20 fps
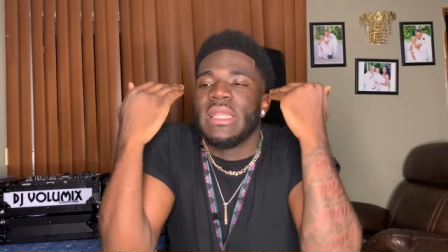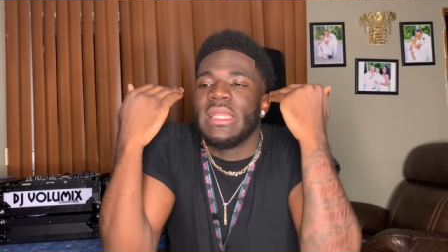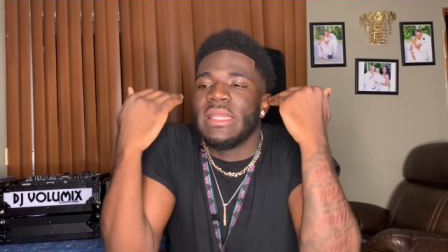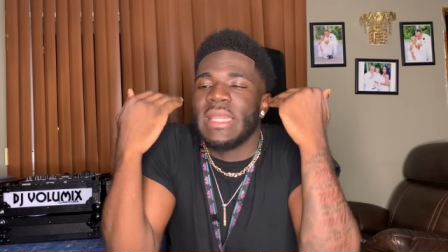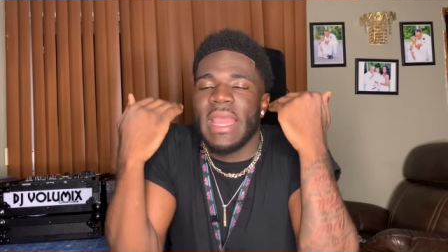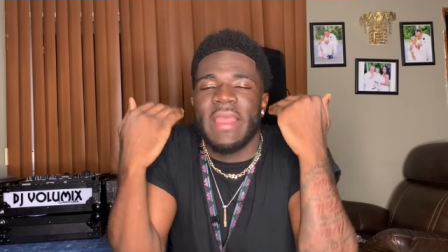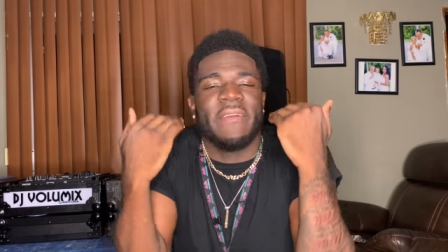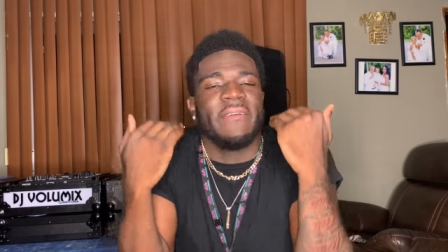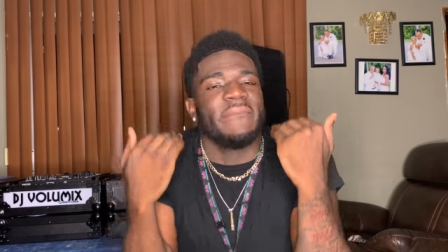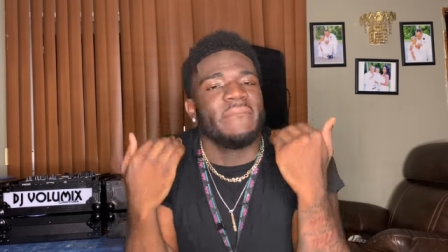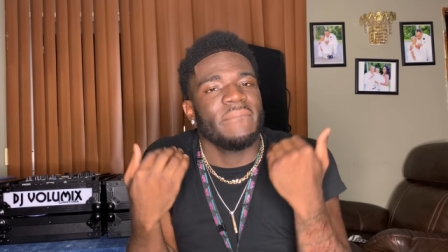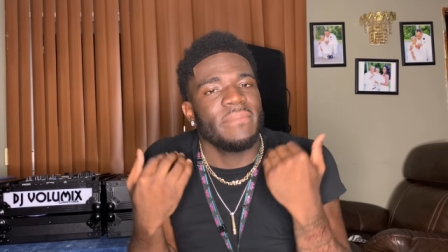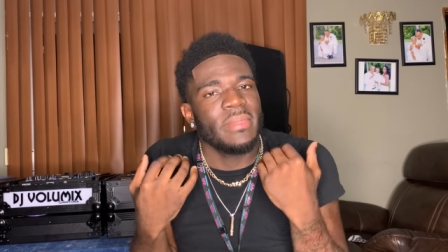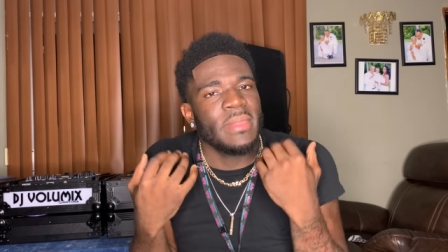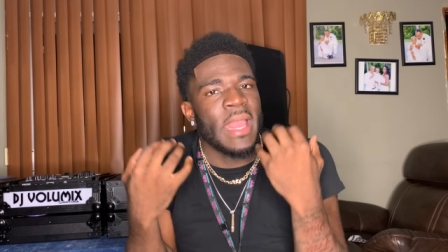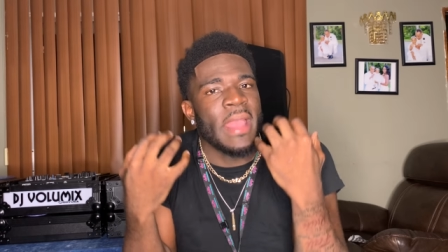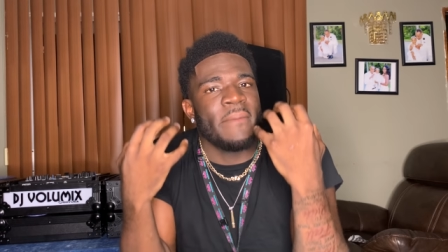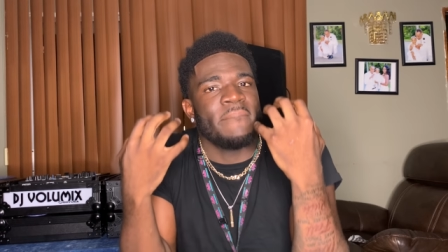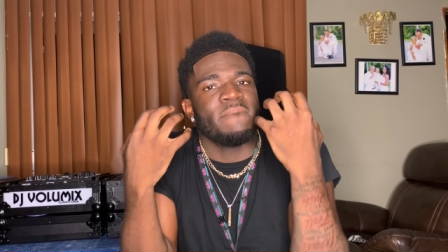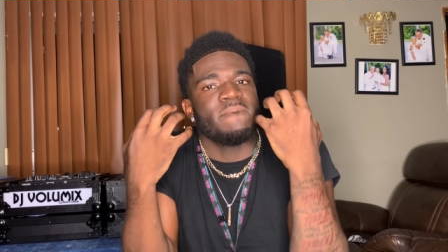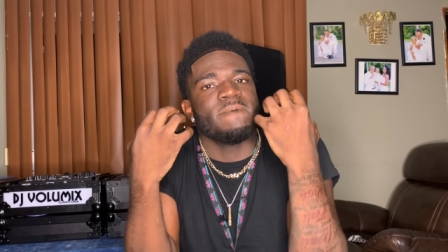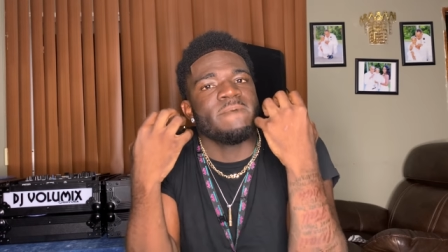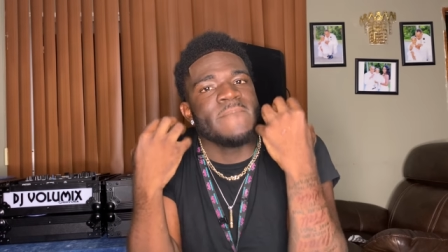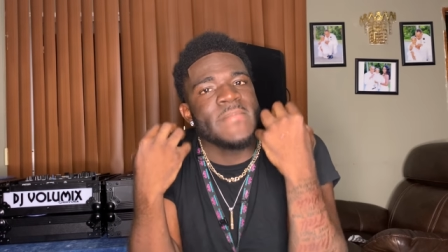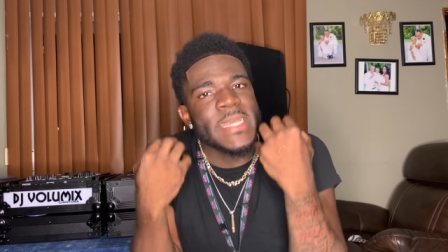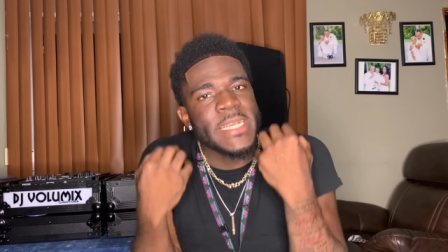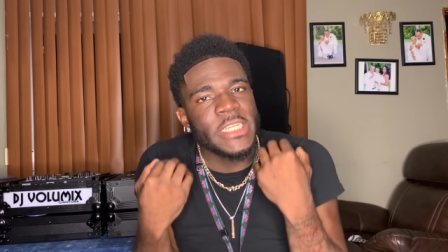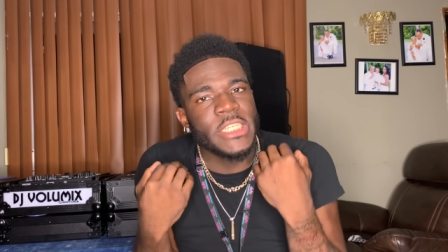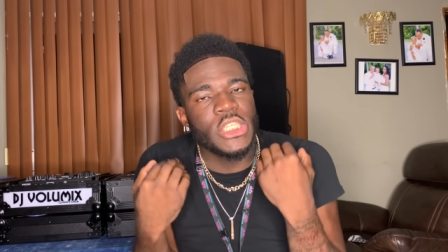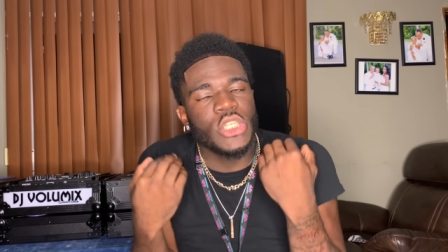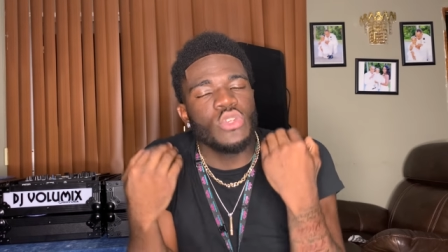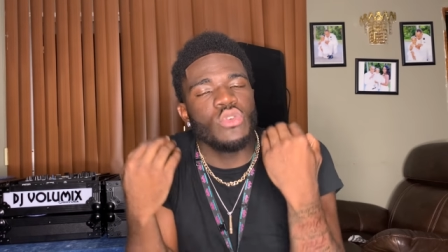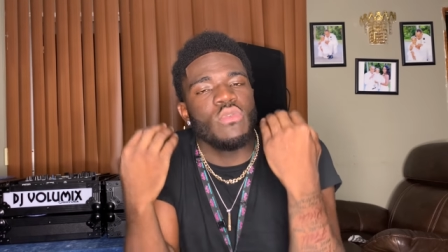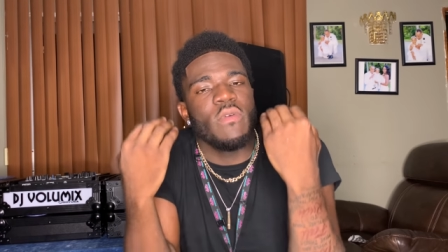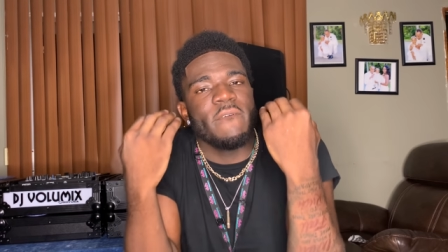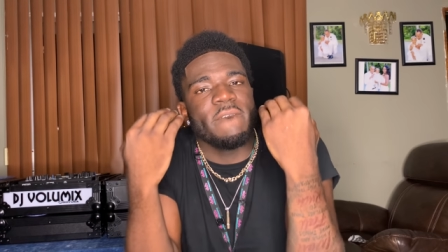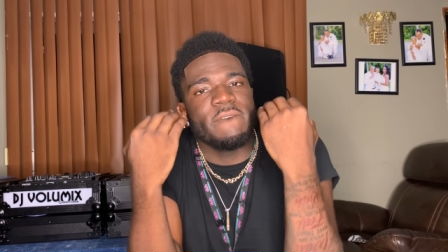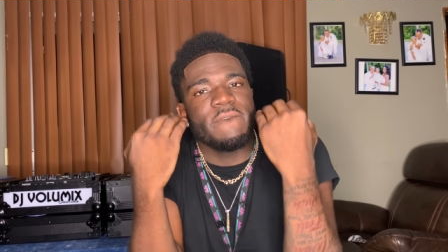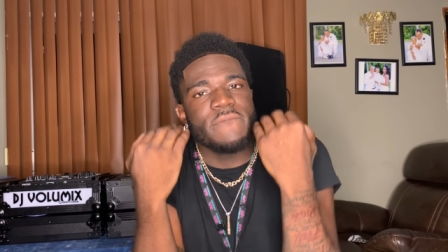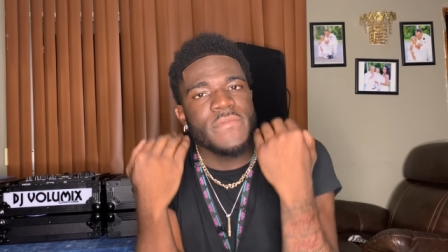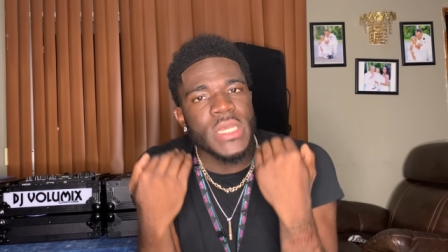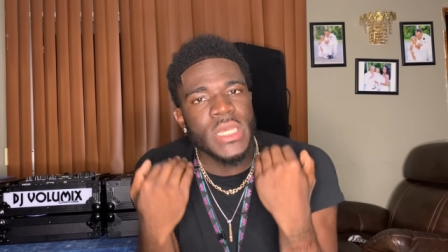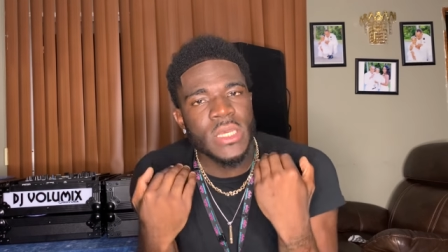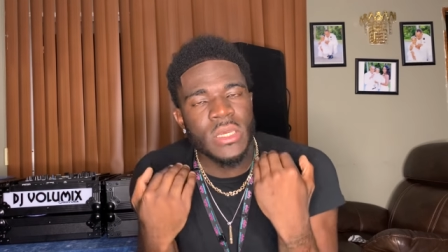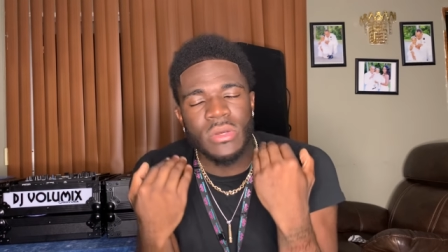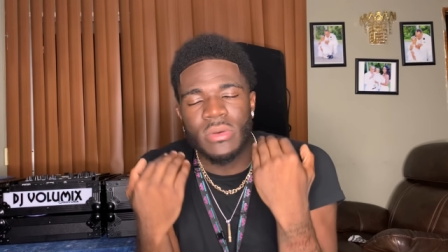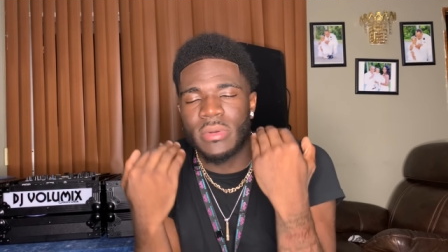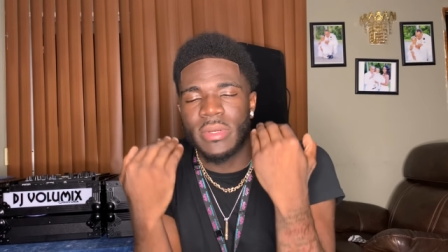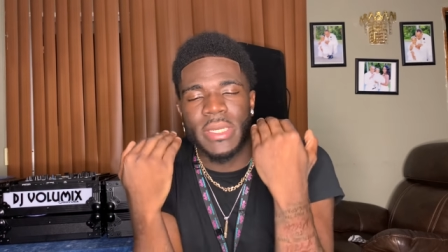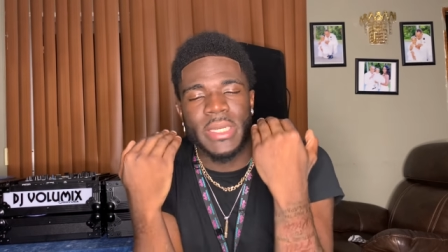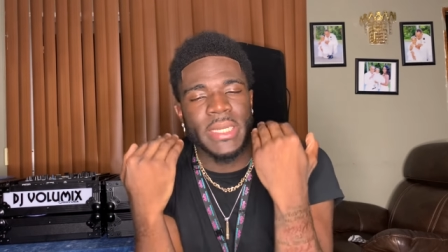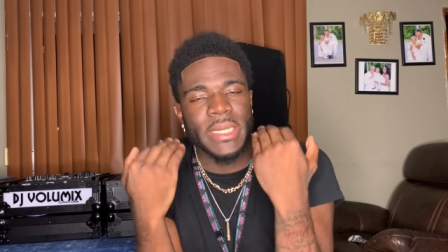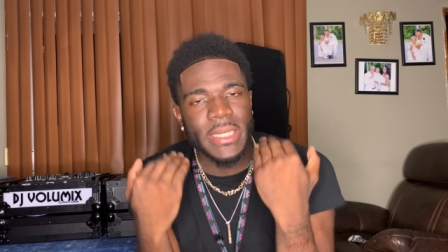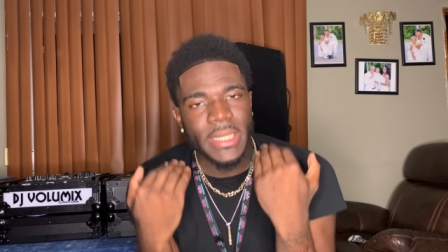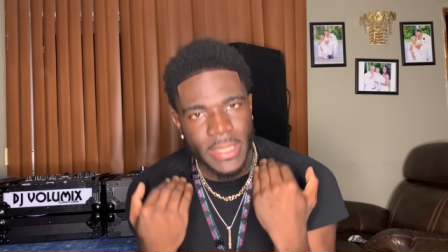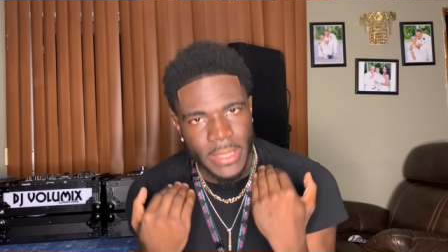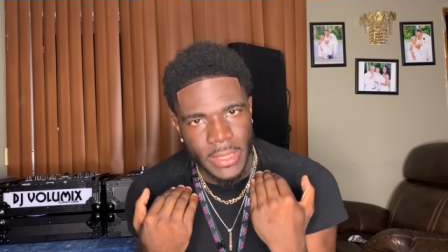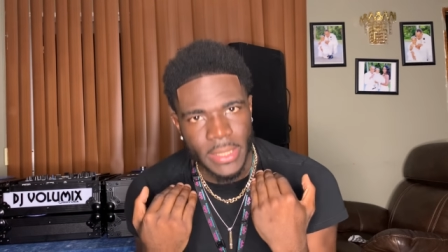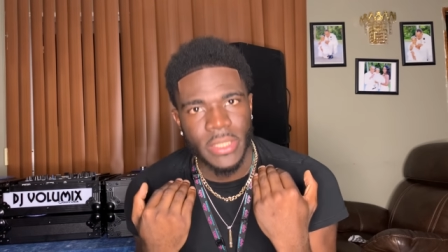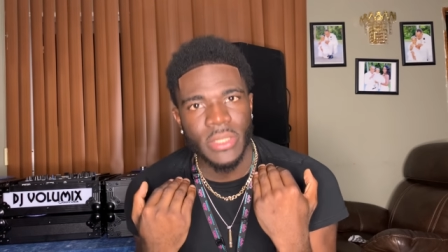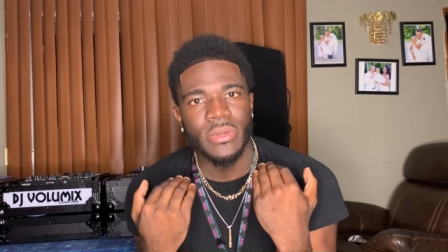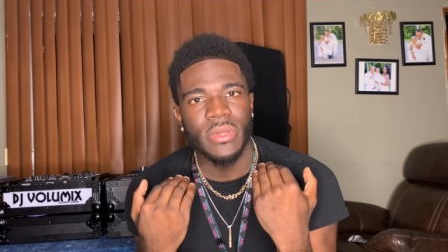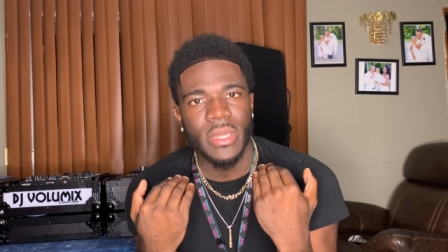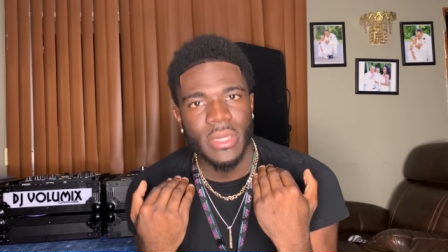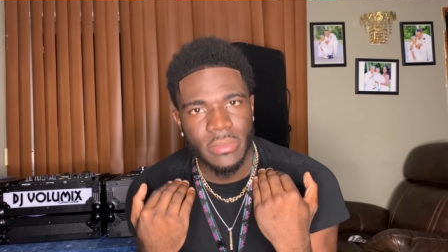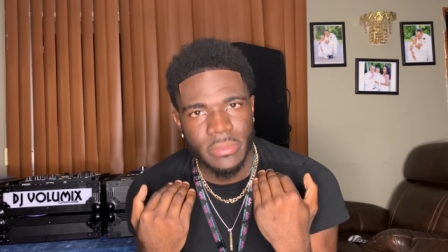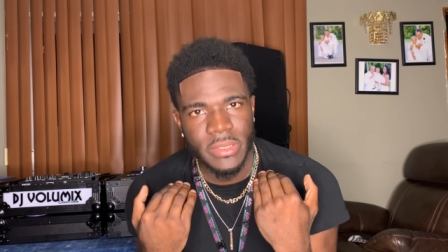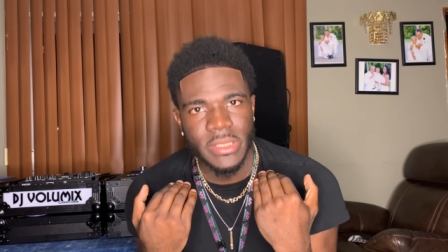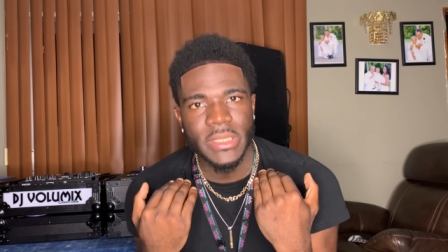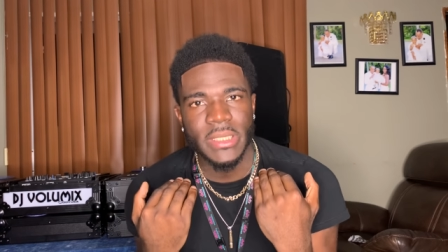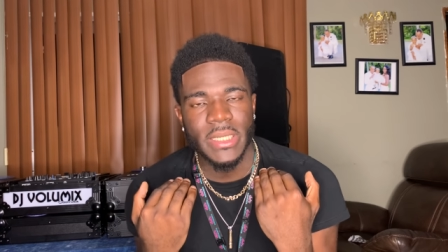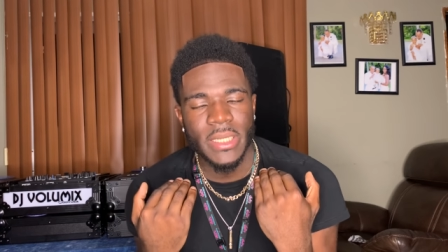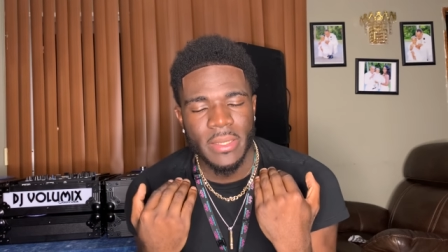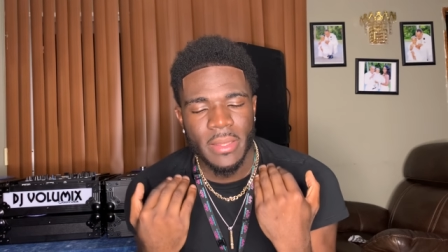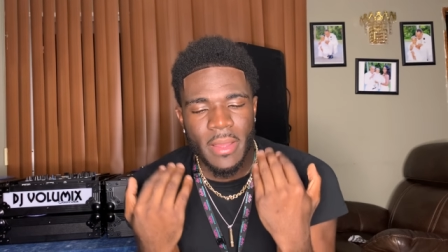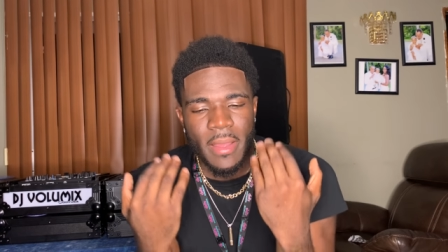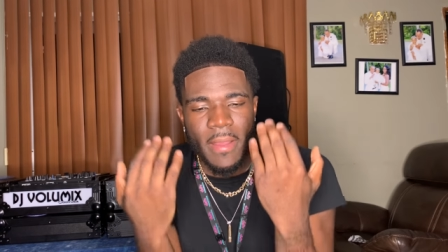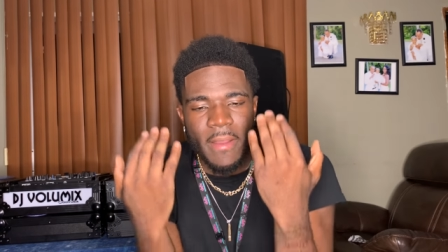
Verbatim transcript: that makes you feel good. You get what I'm saying?